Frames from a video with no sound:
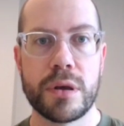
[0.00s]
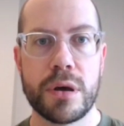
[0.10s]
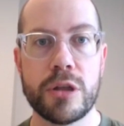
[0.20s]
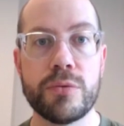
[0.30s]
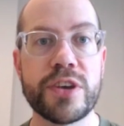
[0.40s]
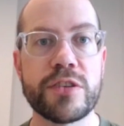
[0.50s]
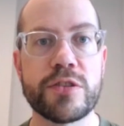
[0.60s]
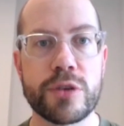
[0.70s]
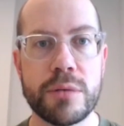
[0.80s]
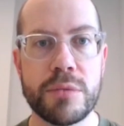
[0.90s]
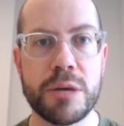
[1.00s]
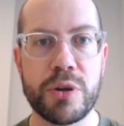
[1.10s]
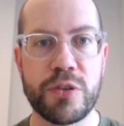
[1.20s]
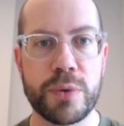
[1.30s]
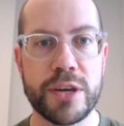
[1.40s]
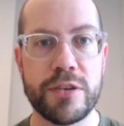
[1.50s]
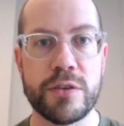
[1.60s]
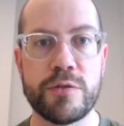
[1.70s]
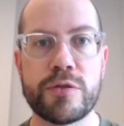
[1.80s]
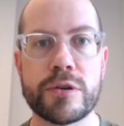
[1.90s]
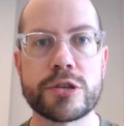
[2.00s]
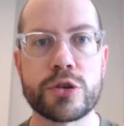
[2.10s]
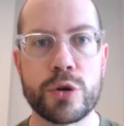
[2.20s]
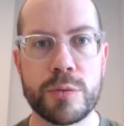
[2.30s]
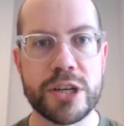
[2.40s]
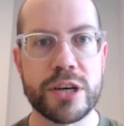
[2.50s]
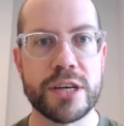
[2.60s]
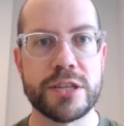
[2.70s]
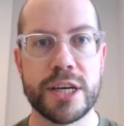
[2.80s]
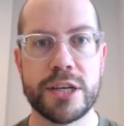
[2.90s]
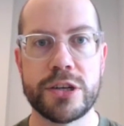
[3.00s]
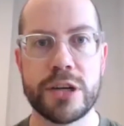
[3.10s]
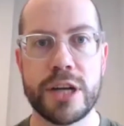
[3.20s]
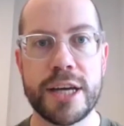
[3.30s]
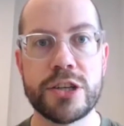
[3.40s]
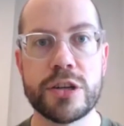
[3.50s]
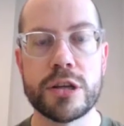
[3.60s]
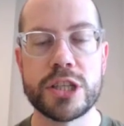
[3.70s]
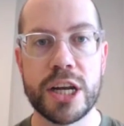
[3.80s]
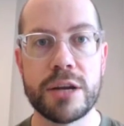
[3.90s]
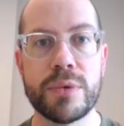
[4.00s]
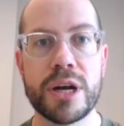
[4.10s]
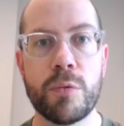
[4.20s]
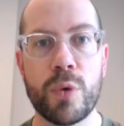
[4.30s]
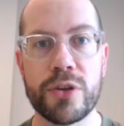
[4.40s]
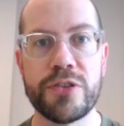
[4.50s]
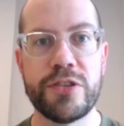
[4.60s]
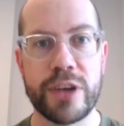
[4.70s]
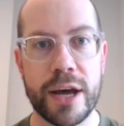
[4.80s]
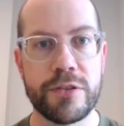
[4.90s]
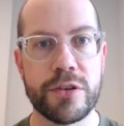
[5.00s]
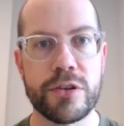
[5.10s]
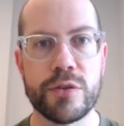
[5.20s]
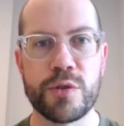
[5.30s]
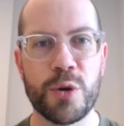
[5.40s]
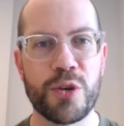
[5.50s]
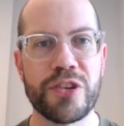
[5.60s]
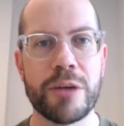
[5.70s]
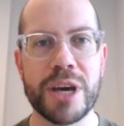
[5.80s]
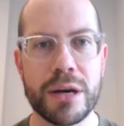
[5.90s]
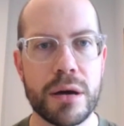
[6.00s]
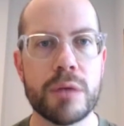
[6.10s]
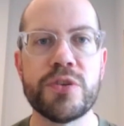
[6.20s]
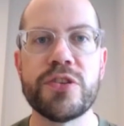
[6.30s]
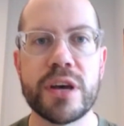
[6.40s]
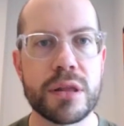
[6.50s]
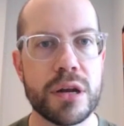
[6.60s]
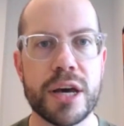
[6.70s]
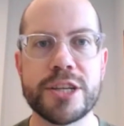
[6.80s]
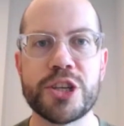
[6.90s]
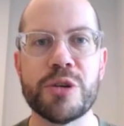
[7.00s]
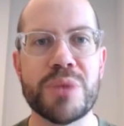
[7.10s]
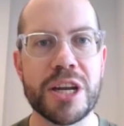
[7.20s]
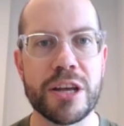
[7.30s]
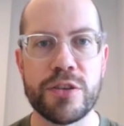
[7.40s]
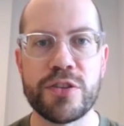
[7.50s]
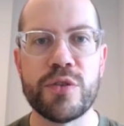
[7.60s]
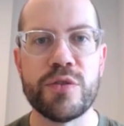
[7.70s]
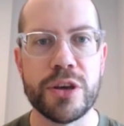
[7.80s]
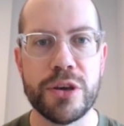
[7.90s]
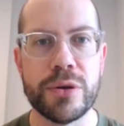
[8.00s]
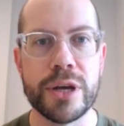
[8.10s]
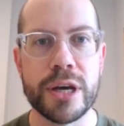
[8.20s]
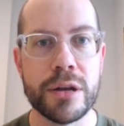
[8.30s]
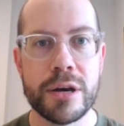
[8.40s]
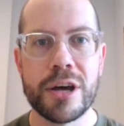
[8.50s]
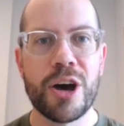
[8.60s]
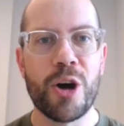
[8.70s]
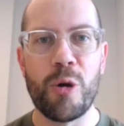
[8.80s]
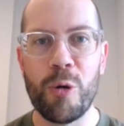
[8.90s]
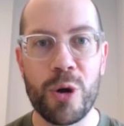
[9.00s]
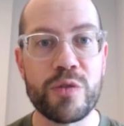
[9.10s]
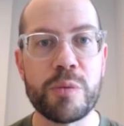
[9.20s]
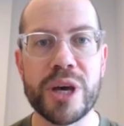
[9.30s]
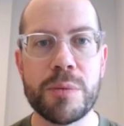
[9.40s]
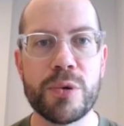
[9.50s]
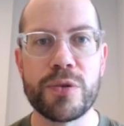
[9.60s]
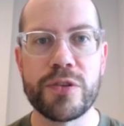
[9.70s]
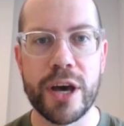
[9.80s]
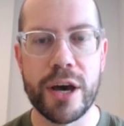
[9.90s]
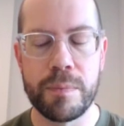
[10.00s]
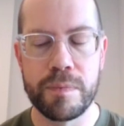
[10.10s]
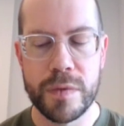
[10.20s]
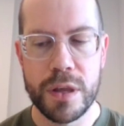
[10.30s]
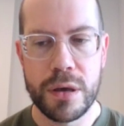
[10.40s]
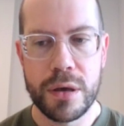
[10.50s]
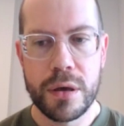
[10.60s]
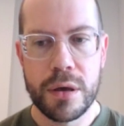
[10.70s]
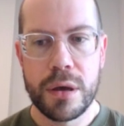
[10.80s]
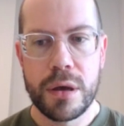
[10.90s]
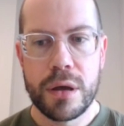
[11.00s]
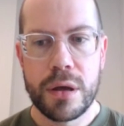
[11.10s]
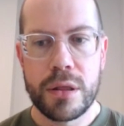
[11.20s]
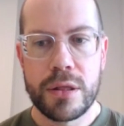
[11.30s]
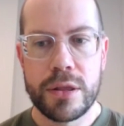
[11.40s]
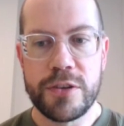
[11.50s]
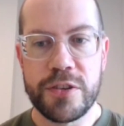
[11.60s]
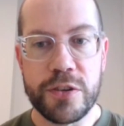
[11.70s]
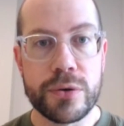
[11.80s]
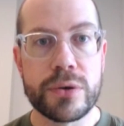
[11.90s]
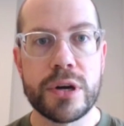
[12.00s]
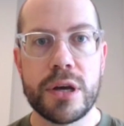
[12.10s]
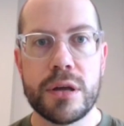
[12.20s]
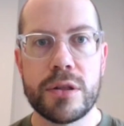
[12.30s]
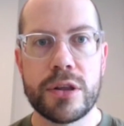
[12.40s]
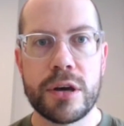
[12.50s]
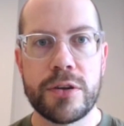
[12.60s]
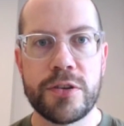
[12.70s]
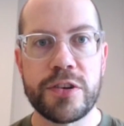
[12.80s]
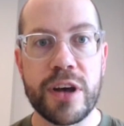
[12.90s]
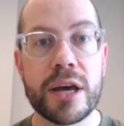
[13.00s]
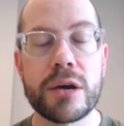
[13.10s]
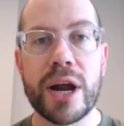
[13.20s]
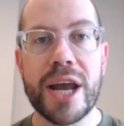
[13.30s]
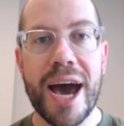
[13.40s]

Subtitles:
that was extremely persuasive for a traumatized nation, a nation that genuinely was shattered. And of course, I'm saying the nation and meaning the Soviet Union and all of the peoples there. This story that Stalingrad